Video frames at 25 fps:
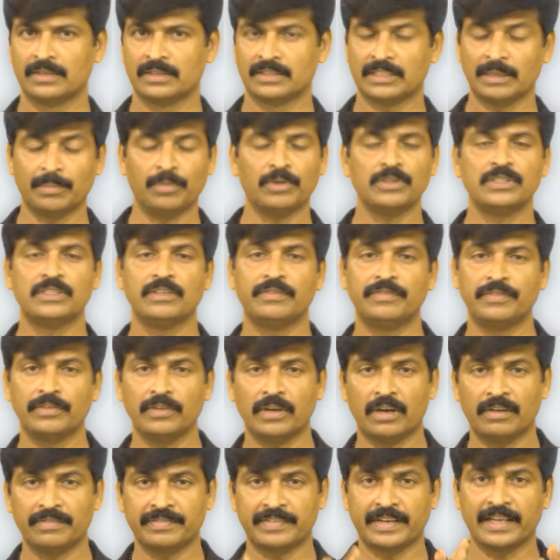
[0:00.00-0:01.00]
Suppose if you
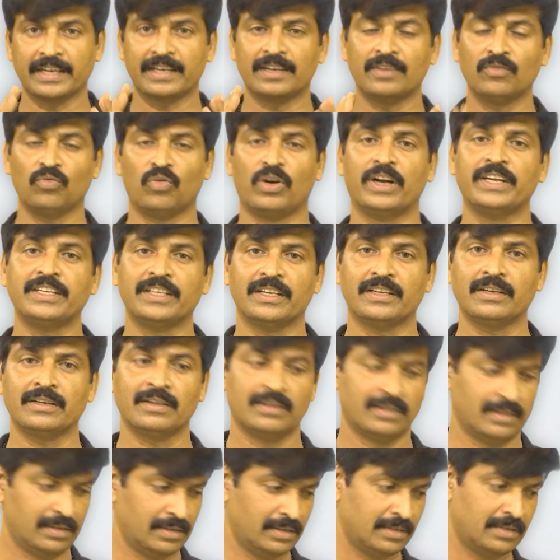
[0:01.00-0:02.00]
have taken water,
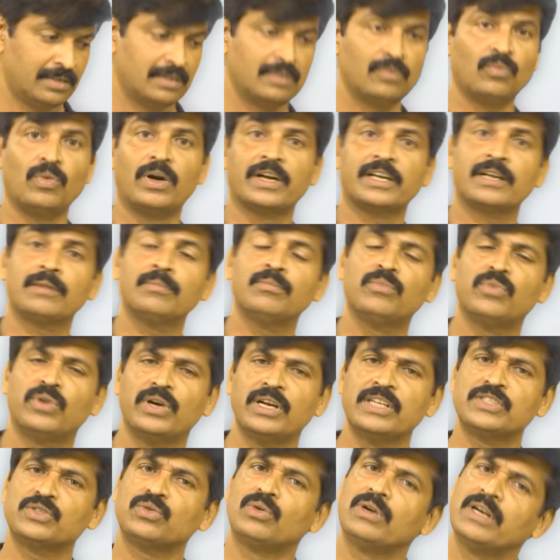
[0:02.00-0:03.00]
water
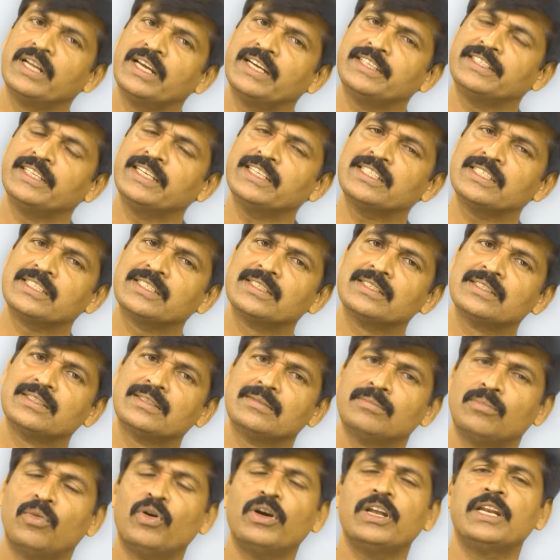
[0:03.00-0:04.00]
boils only at its
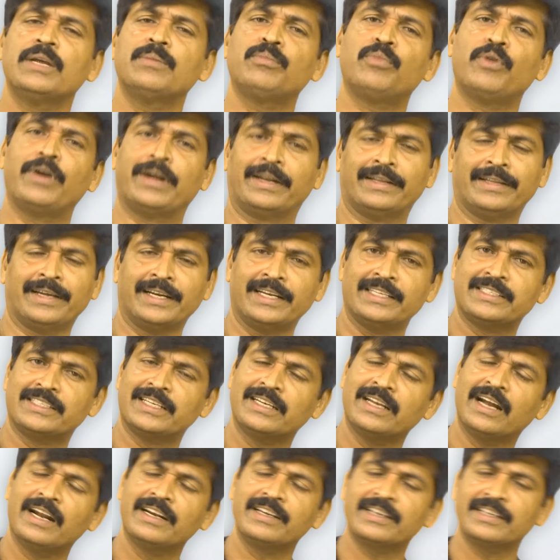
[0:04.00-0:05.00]
boiling point, that is
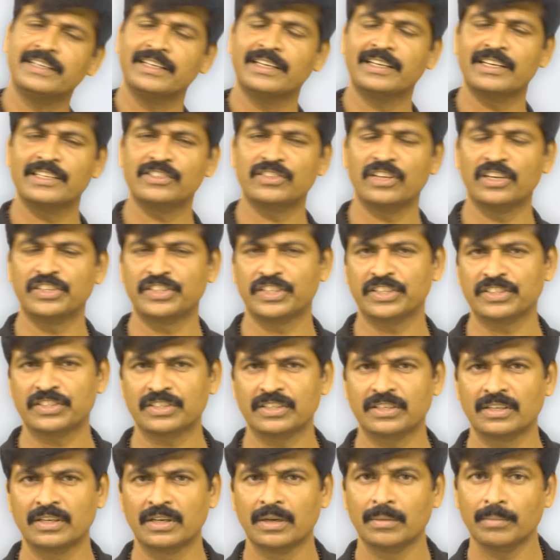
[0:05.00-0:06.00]
at 100 degrees Celsius.